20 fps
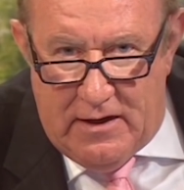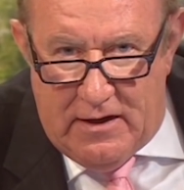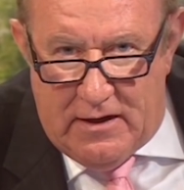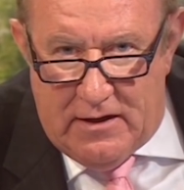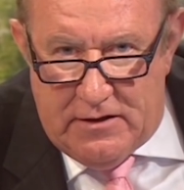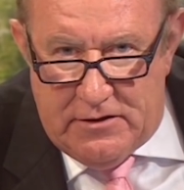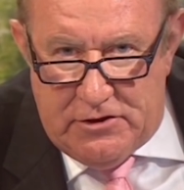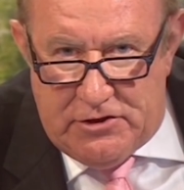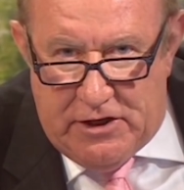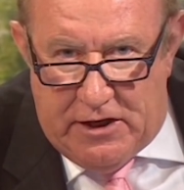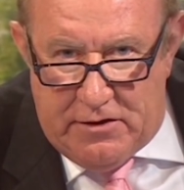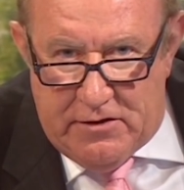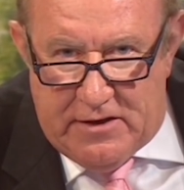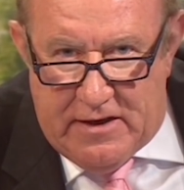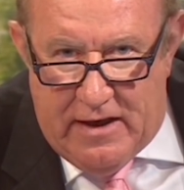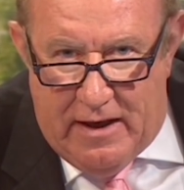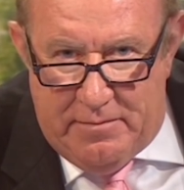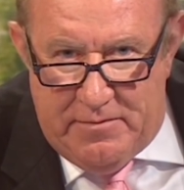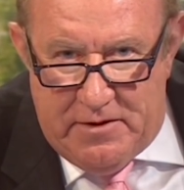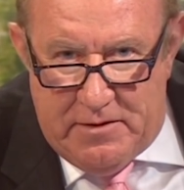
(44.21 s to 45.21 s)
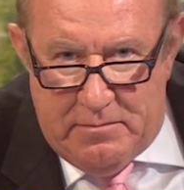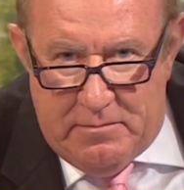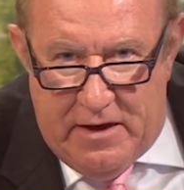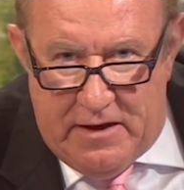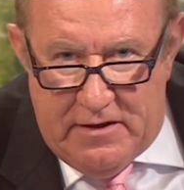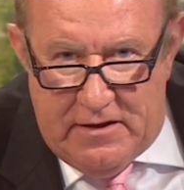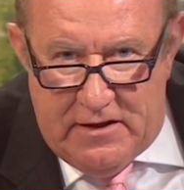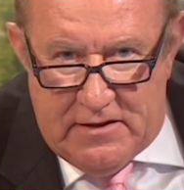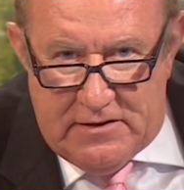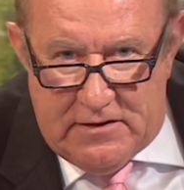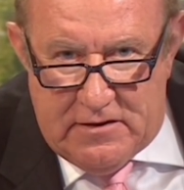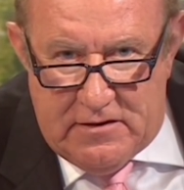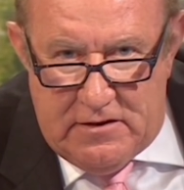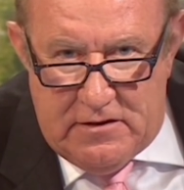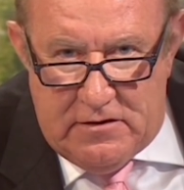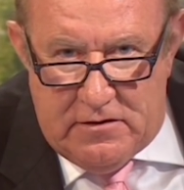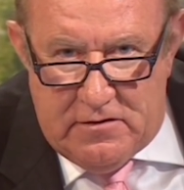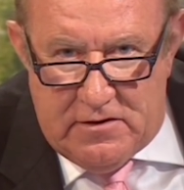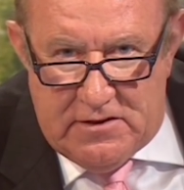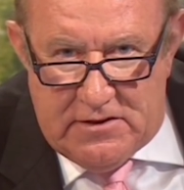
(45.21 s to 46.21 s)
The Shadow Cabinet met
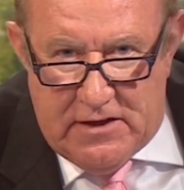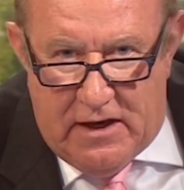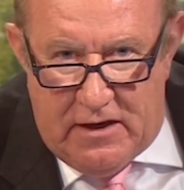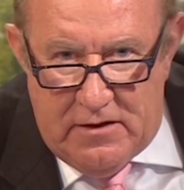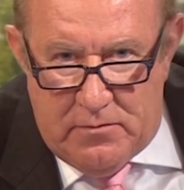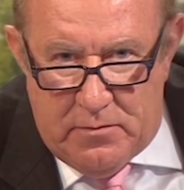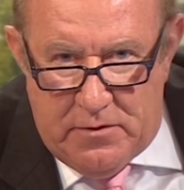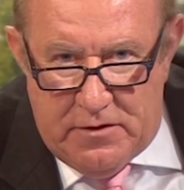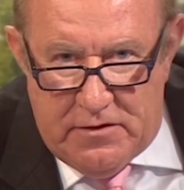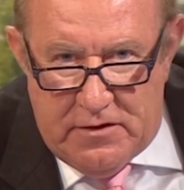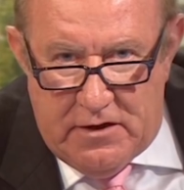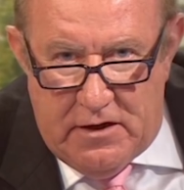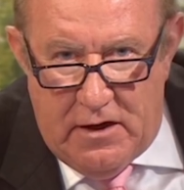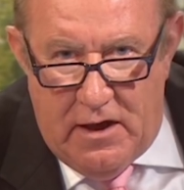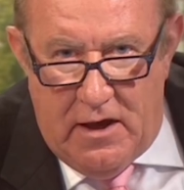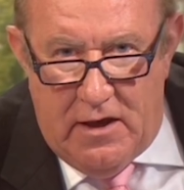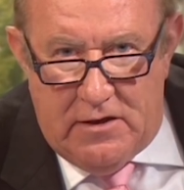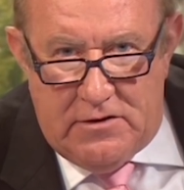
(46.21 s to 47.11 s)
yesterday to decide whether